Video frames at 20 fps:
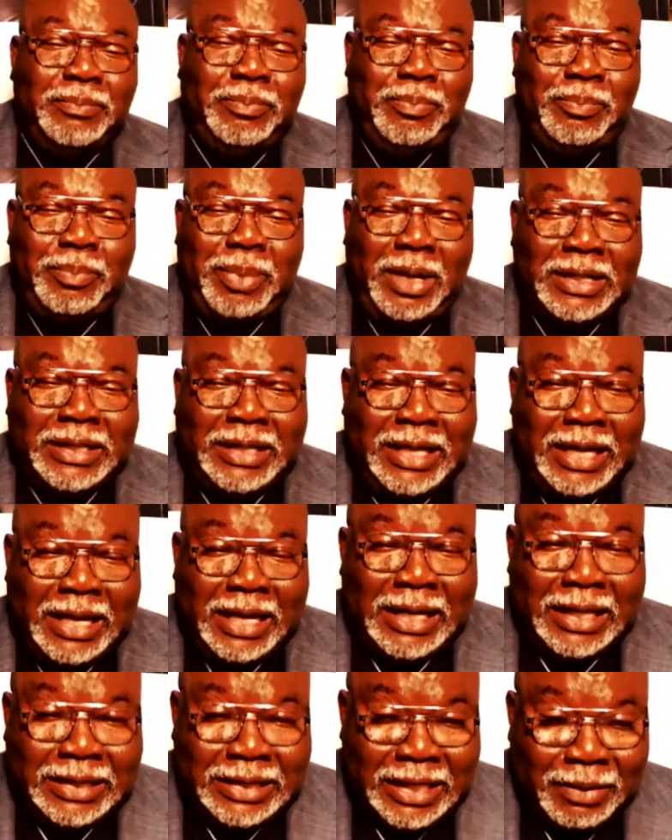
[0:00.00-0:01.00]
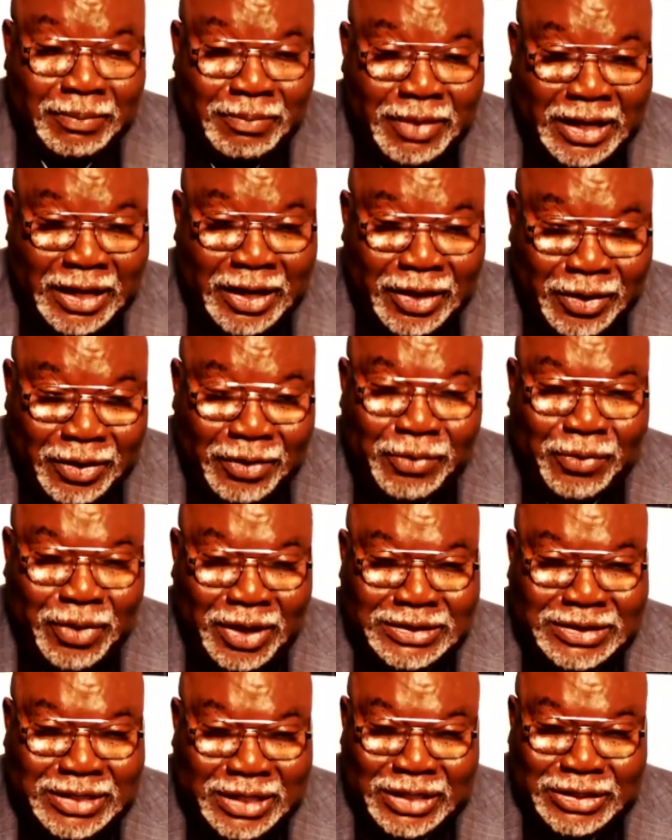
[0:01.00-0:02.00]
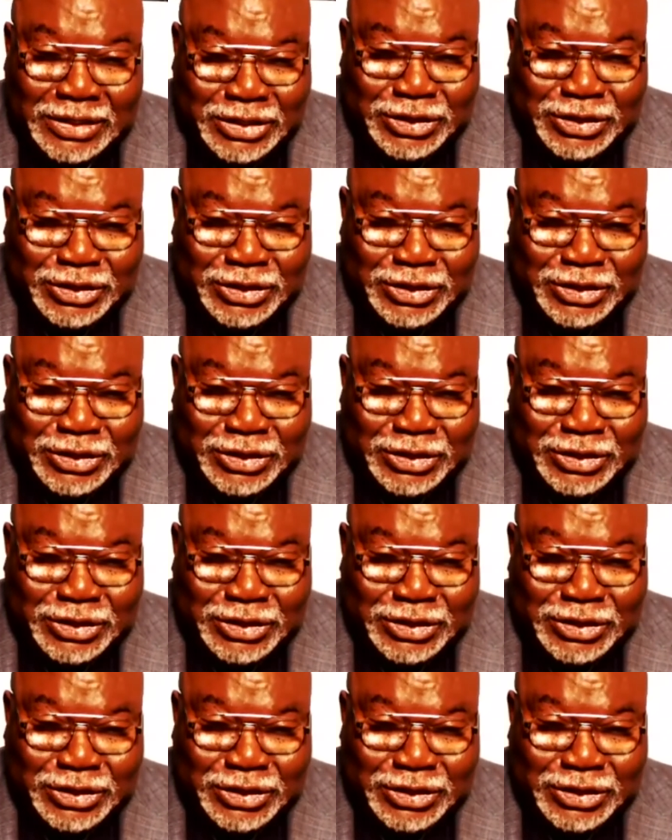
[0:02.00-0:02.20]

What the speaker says: But getting them there was such